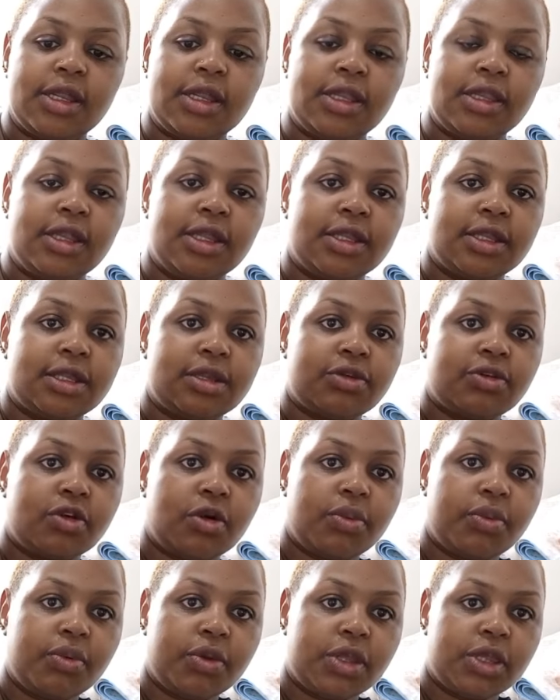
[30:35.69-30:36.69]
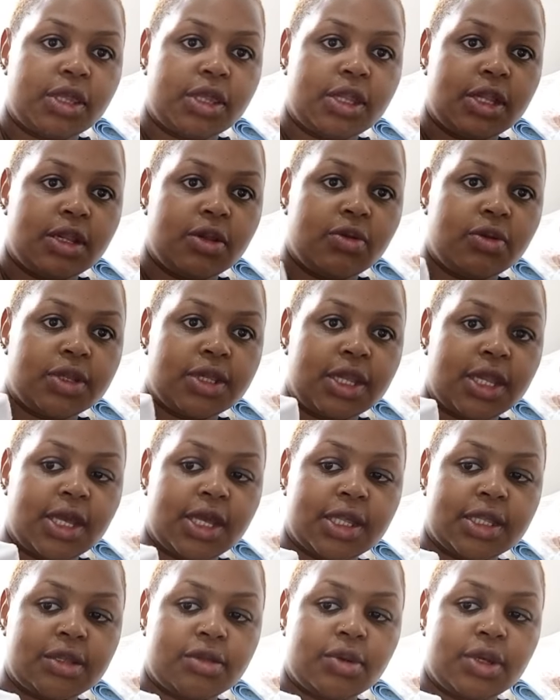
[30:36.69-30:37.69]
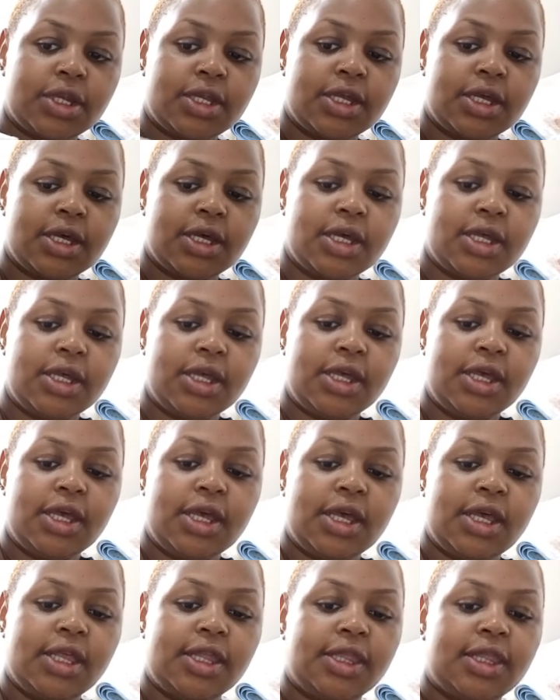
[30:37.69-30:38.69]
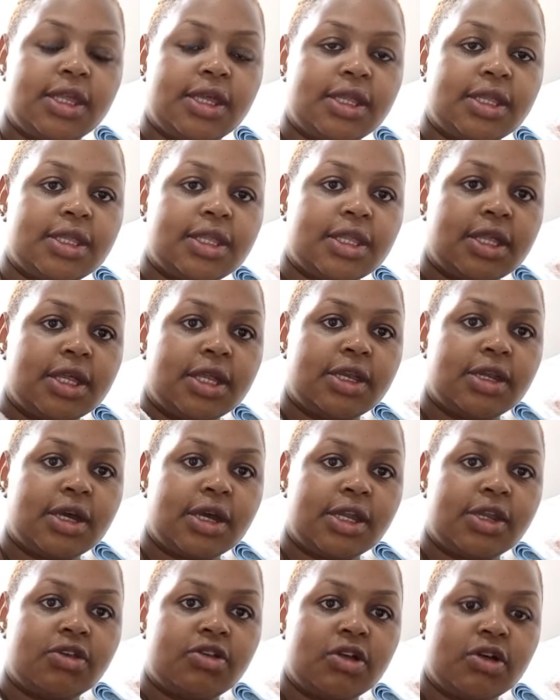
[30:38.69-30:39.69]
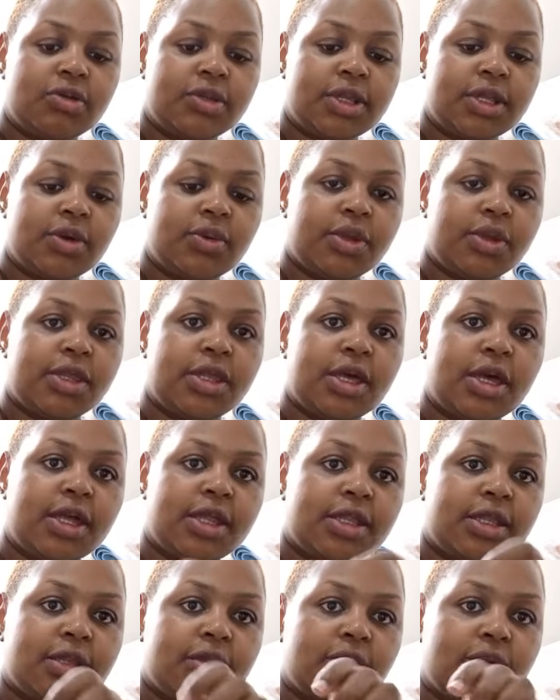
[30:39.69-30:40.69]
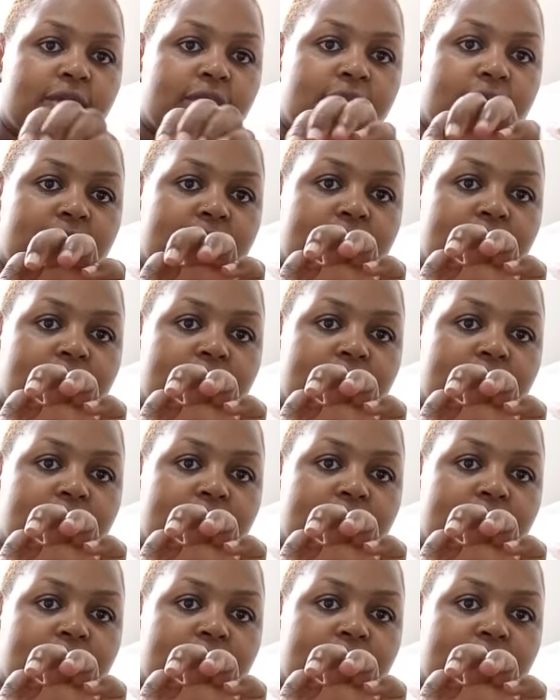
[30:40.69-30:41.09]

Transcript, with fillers: this top which looks like a sweater and this trouser which has socks